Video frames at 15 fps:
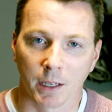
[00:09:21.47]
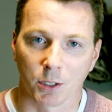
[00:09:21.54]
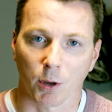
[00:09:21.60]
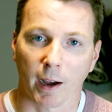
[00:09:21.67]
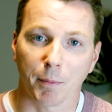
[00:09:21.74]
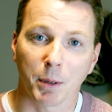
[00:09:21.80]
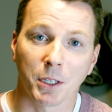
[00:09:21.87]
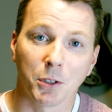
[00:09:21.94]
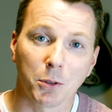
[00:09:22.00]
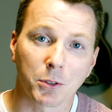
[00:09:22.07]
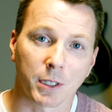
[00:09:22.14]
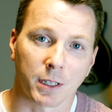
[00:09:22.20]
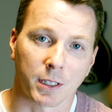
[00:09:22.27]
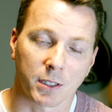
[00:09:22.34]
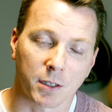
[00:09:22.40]
So I've been
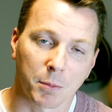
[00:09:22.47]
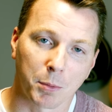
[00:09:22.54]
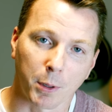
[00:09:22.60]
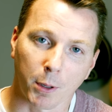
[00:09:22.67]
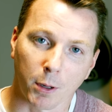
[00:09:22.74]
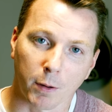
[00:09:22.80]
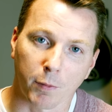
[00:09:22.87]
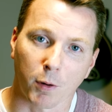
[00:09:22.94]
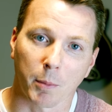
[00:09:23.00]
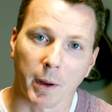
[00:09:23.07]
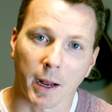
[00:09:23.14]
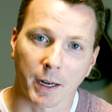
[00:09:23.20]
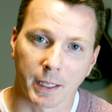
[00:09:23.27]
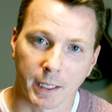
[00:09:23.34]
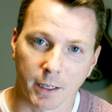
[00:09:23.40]
using this computer for
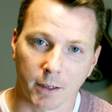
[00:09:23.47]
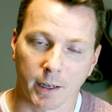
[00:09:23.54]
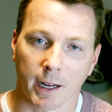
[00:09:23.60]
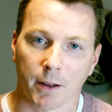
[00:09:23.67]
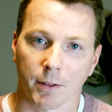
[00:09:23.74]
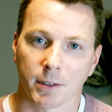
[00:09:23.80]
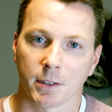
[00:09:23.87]
about a year now.